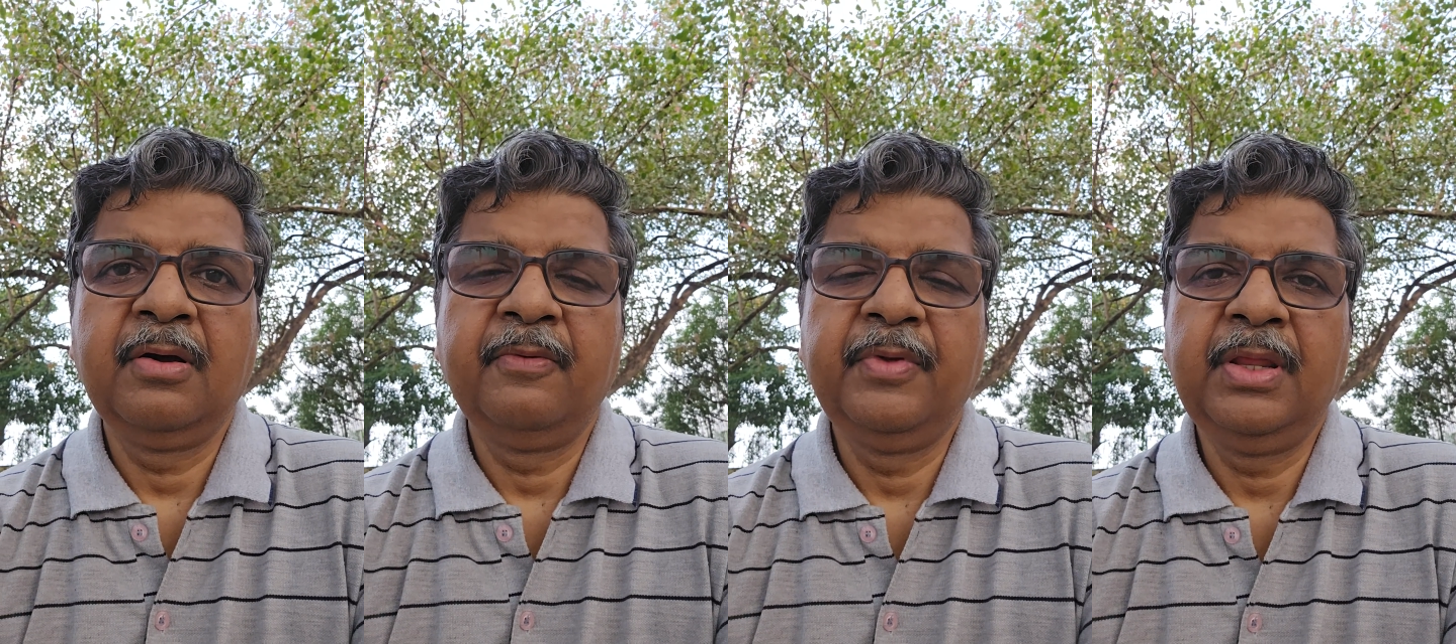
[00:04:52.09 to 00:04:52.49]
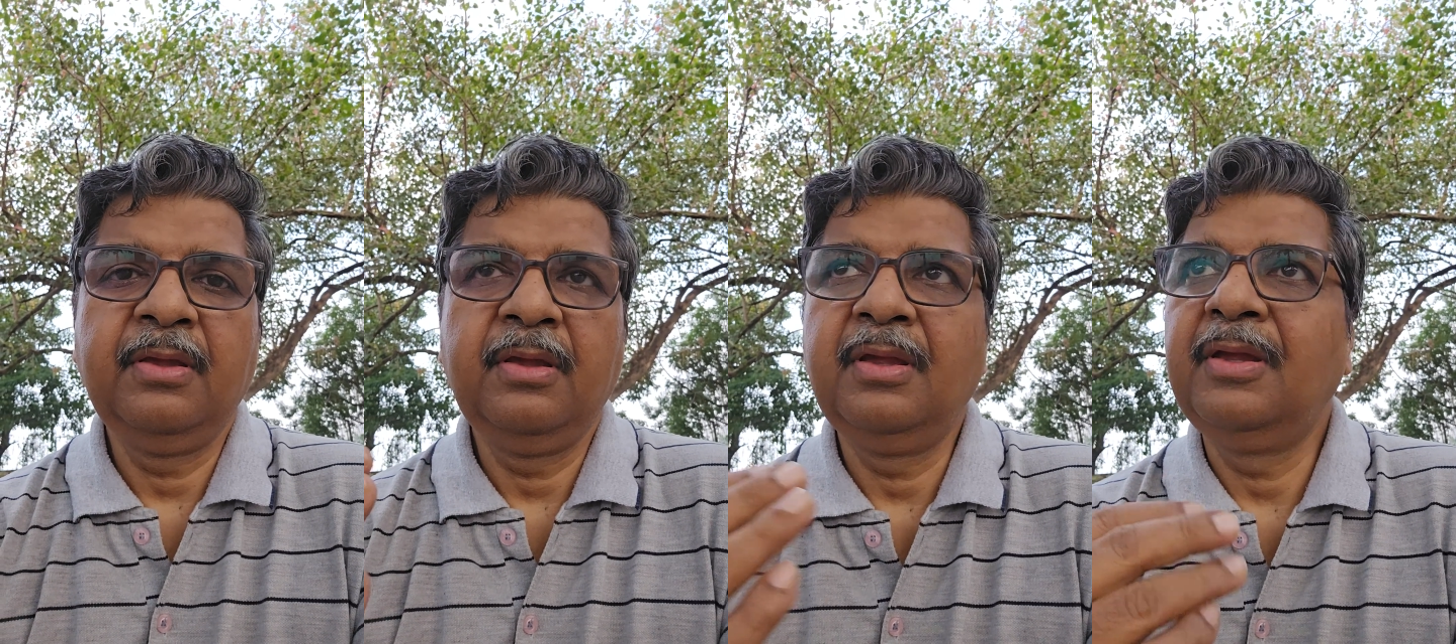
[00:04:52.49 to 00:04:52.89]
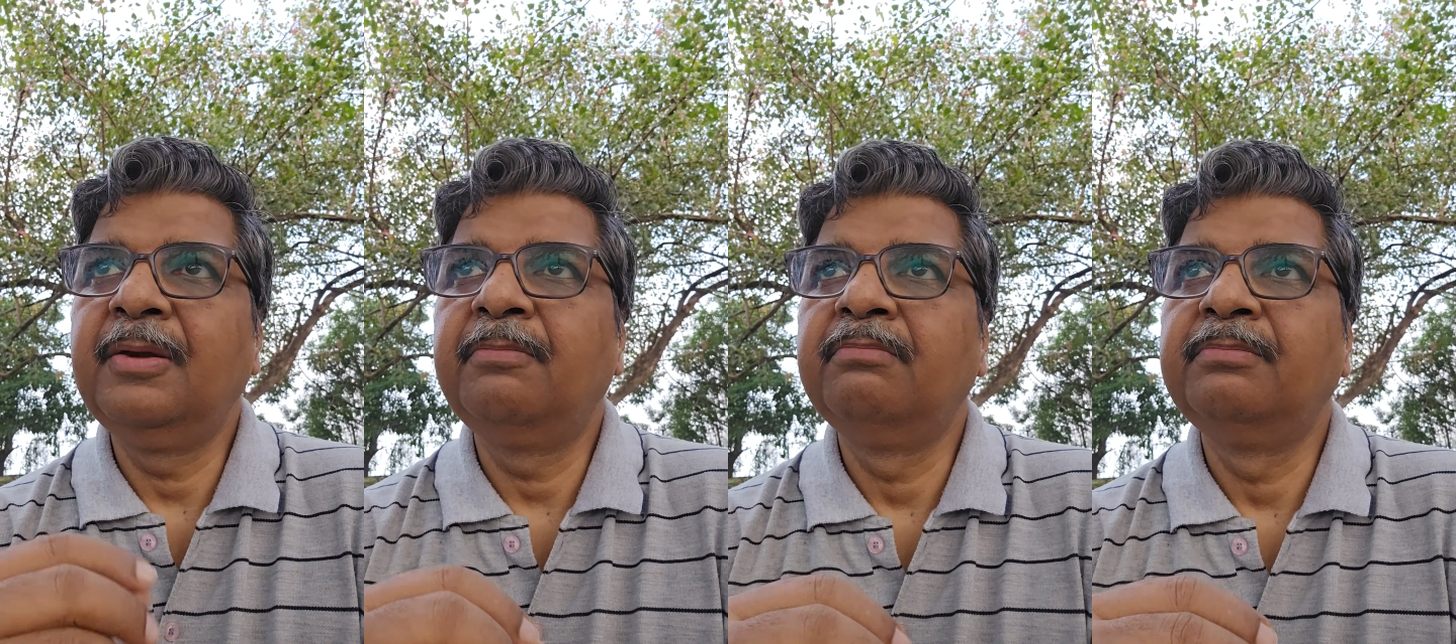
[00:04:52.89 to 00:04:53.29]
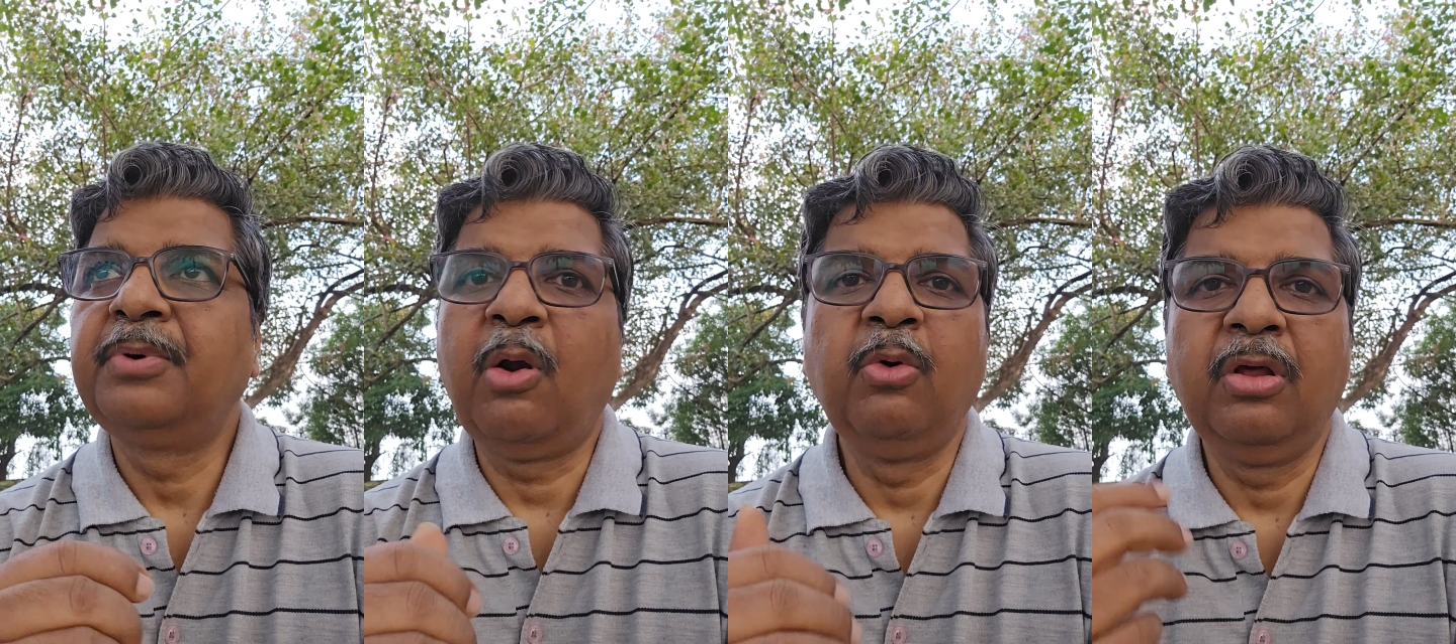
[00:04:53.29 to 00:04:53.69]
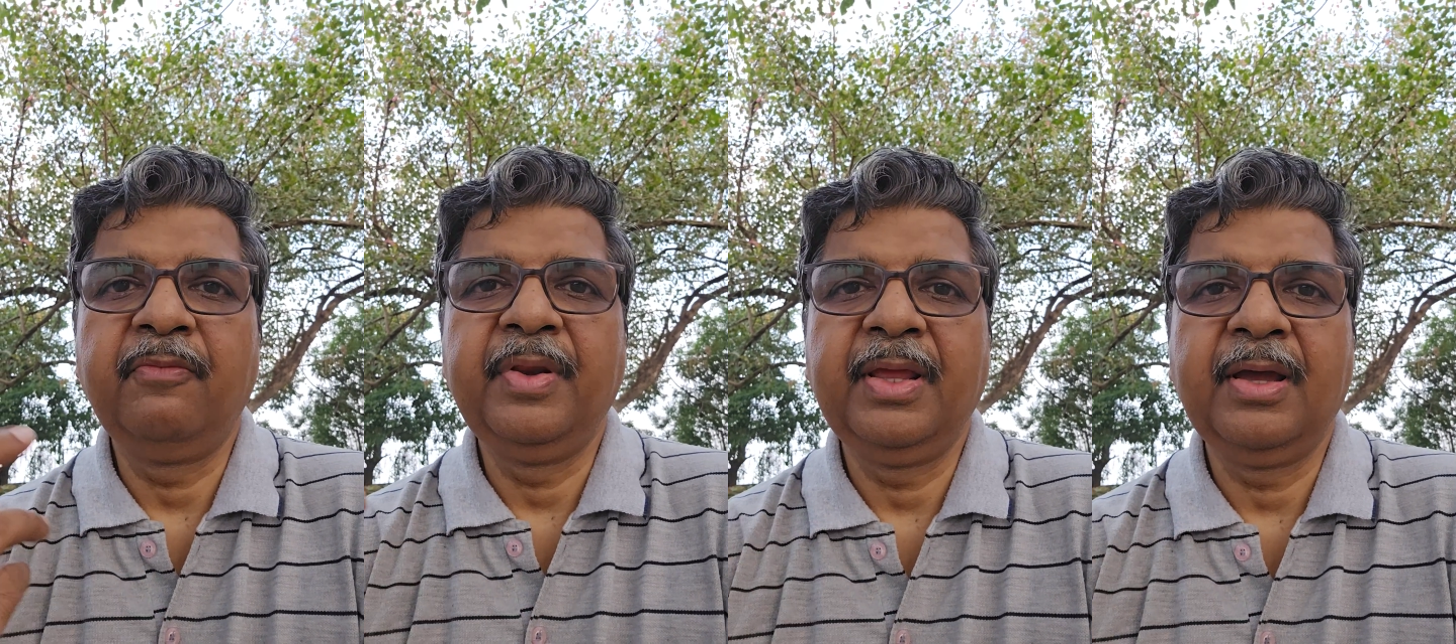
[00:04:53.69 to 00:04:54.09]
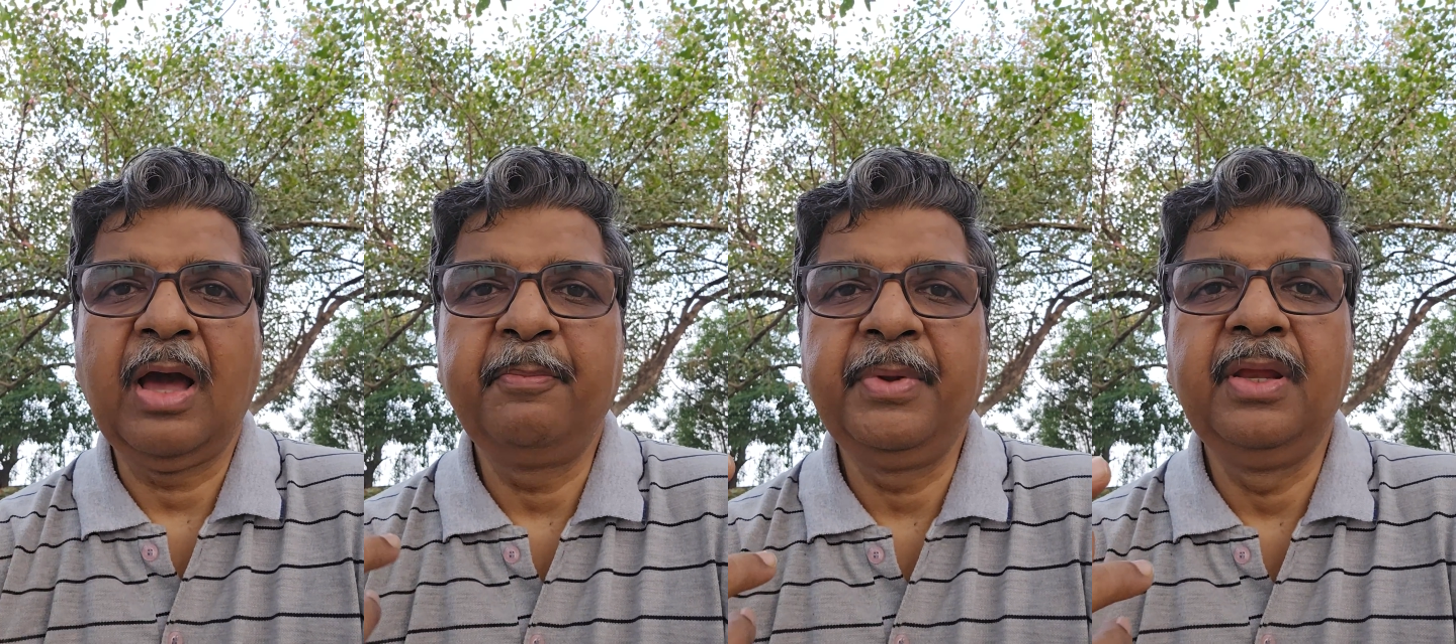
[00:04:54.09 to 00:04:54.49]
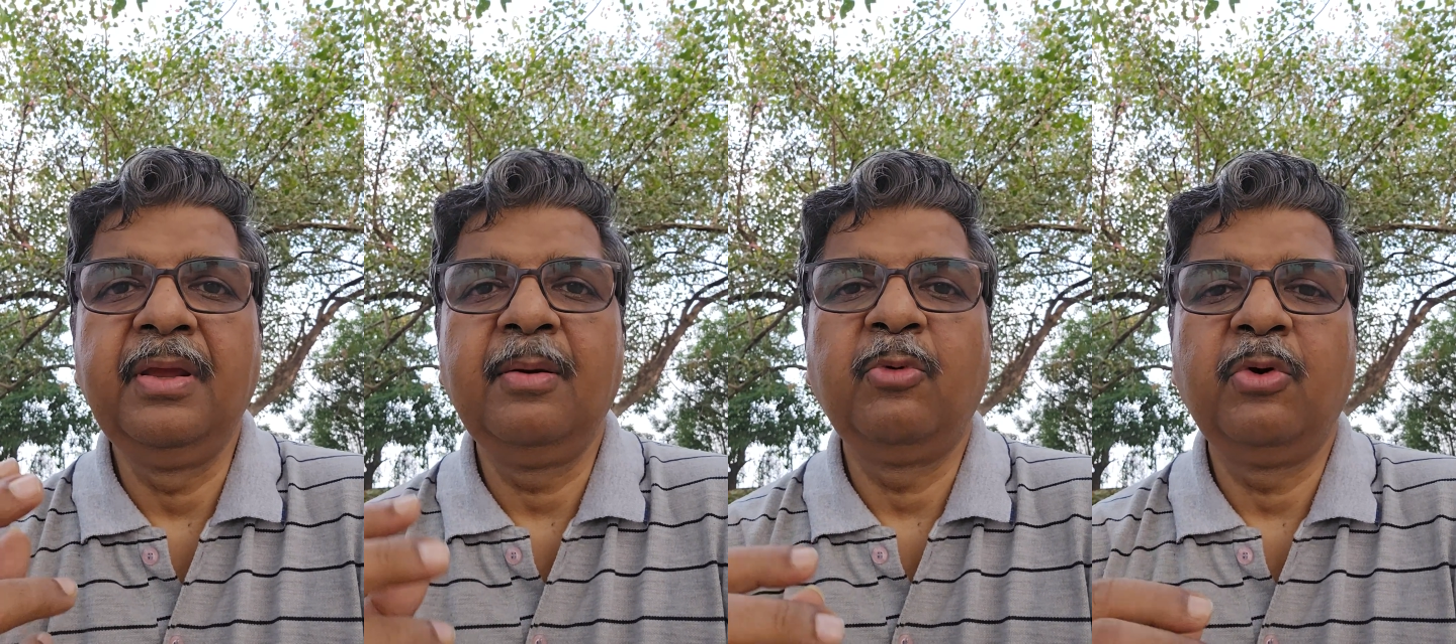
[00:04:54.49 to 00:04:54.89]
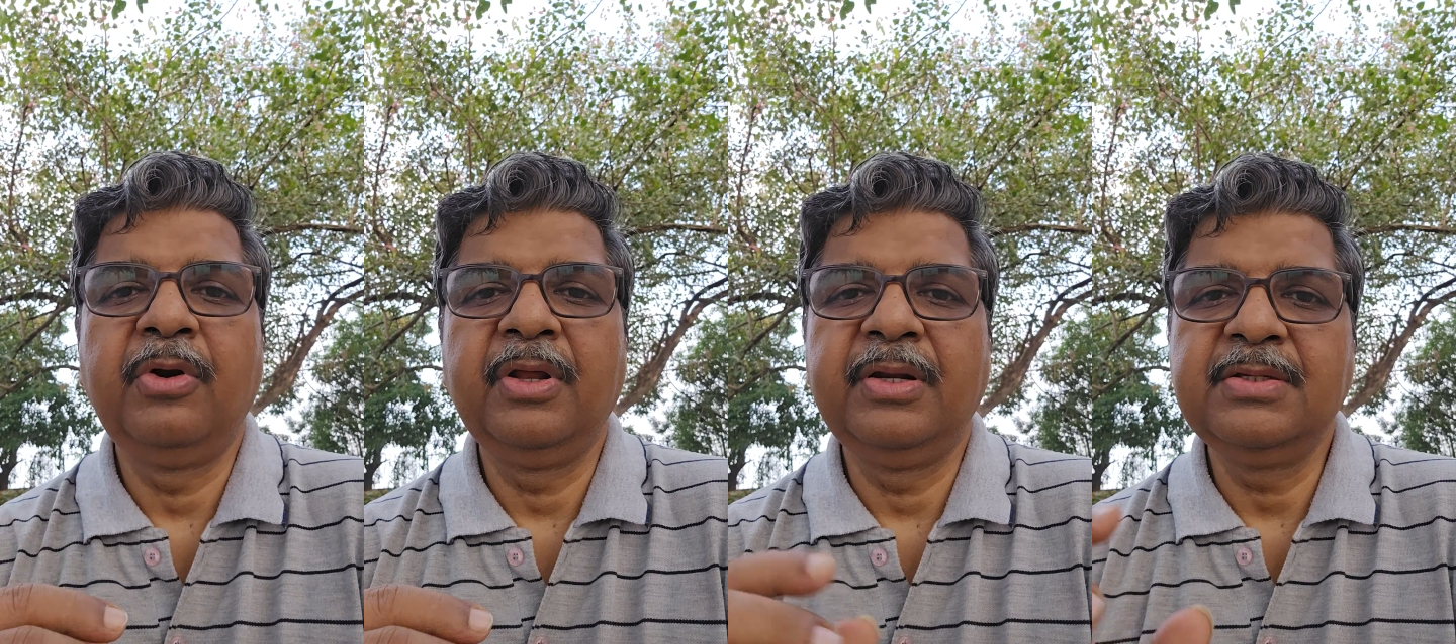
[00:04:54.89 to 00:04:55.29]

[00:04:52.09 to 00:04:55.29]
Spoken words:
very proud or very happy about